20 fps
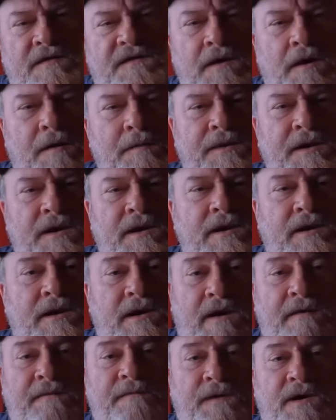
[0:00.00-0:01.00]
or something,
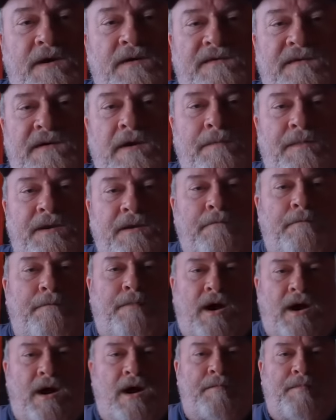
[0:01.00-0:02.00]
and I felt something
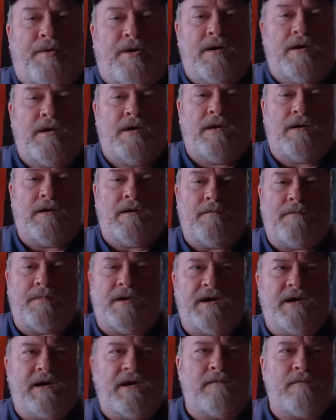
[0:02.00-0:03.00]
pop,
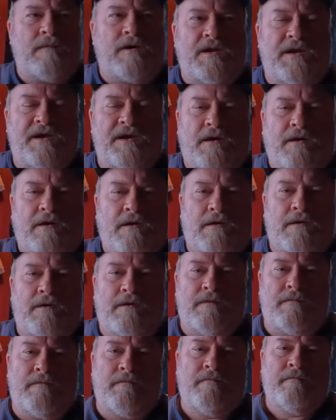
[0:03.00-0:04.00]
but it didn't really
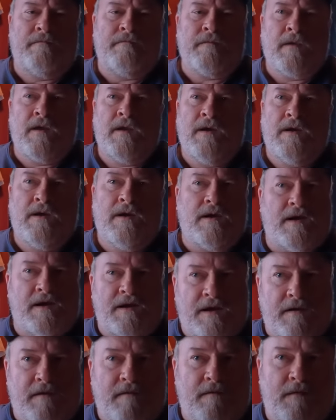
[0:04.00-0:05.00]
hurt.
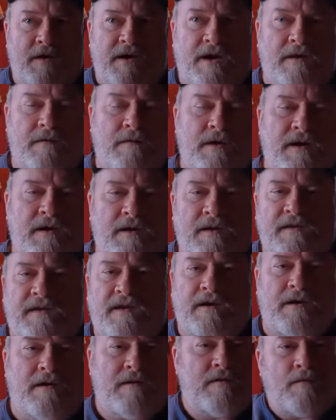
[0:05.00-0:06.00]
And then when I went out
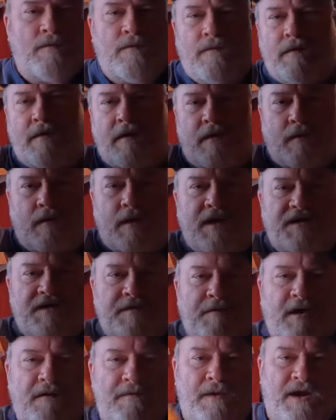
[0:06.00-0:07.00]
there and reached
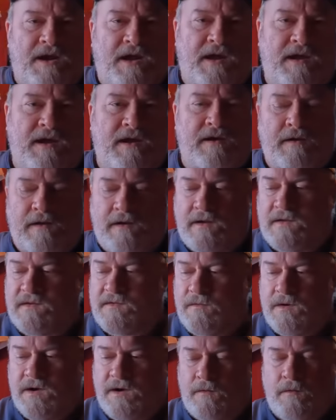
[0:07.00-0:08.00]
above my head,
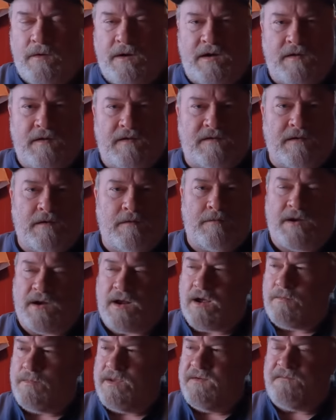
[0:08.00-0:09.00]
that's when it went. So, but
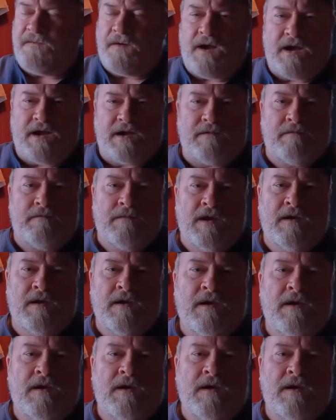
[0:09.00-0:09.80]
I'll be fine.